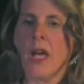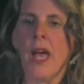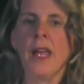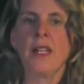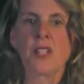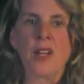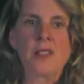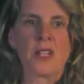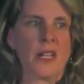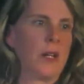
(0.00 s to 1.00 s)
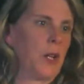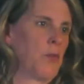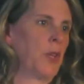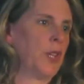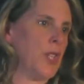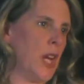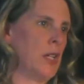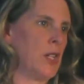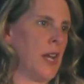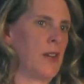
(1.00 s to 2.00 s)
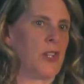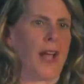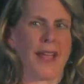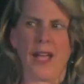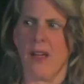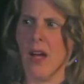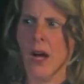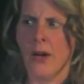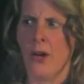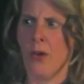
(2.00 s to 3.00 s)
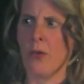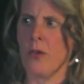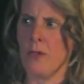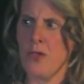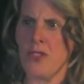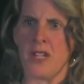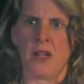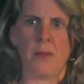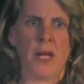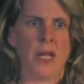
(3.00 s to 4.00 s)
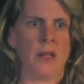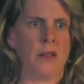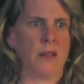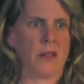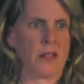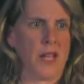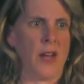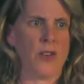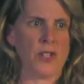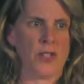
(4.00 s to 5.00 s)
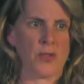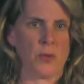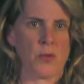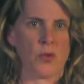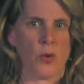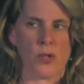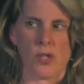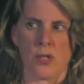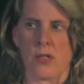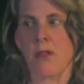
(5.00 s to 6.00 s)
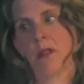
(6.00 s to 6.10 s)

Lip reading: And it can really change an energy. I don't know, if you just take a minute, the energy in this room is gorgeous.